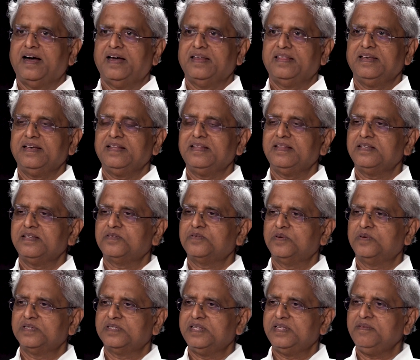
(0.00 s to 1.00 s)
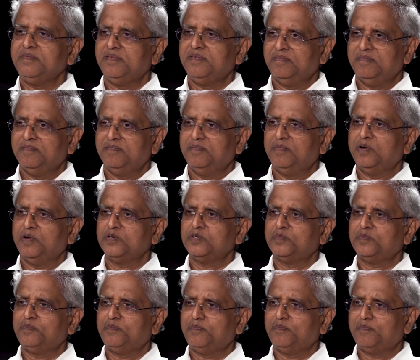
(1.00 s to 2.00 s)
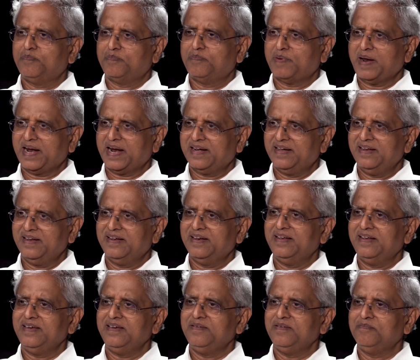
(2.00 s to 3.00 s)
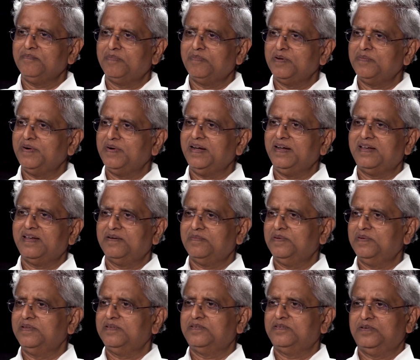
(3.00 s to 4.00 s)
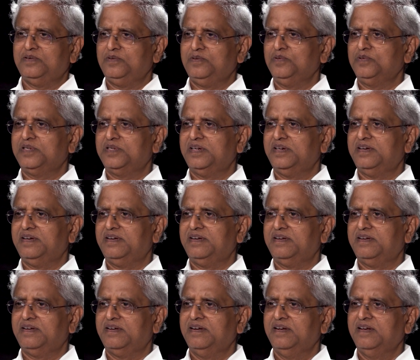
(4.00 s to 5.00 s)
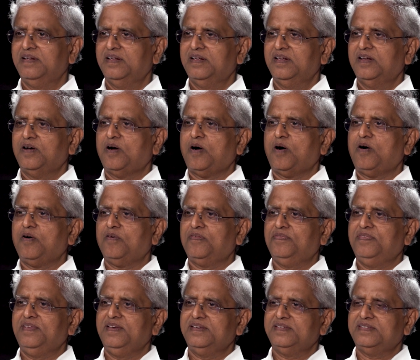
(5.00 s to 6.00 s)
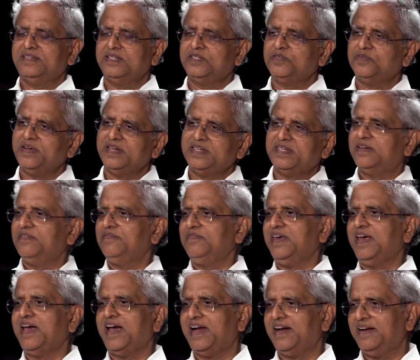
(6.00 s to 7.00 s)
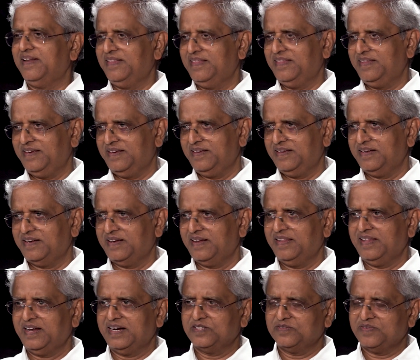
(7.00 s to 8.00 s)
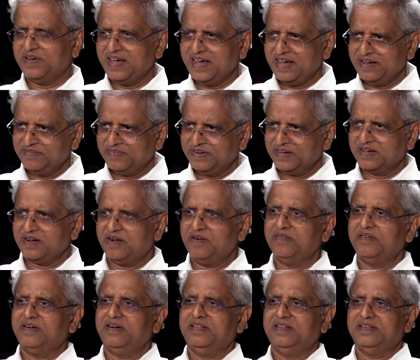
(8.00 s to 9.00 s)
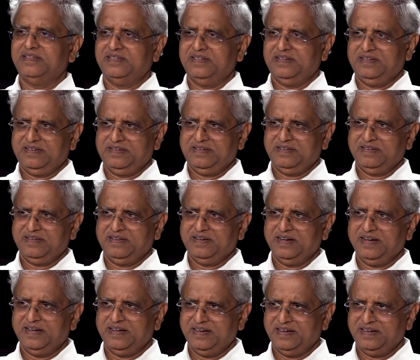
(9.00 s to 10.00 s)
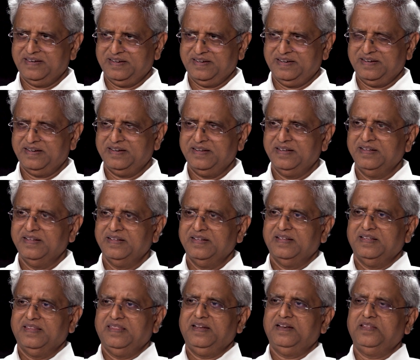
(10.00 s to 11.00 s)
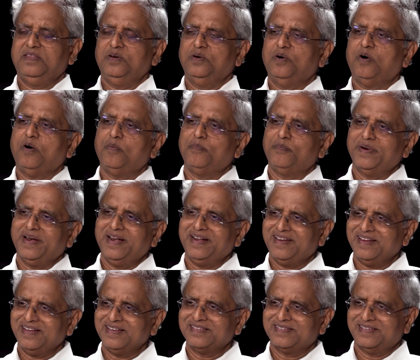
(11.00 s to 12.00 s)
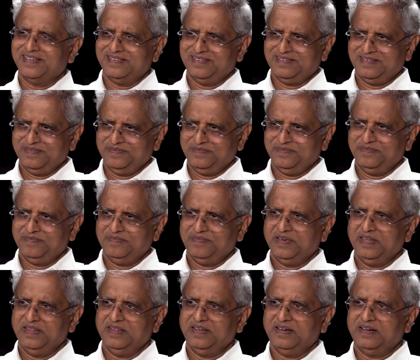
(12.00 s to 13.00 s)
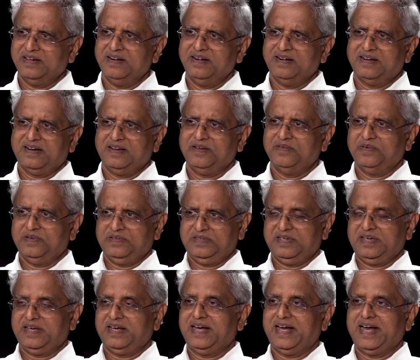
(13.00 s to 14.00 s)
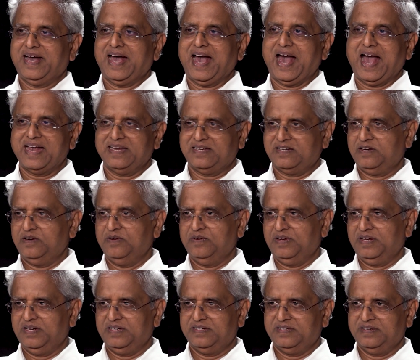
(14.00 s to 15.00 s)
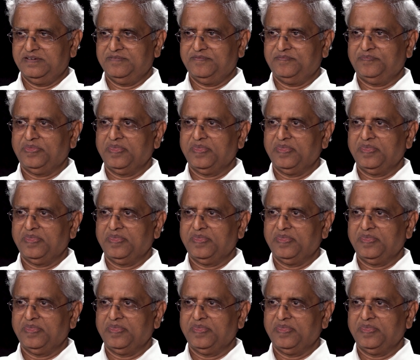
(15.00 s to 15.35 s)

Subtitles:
I think this was the most practically implementable solution of the situation we had in the, and that's why I have recounted this in great detail, that the operating system in the country was a cash donation,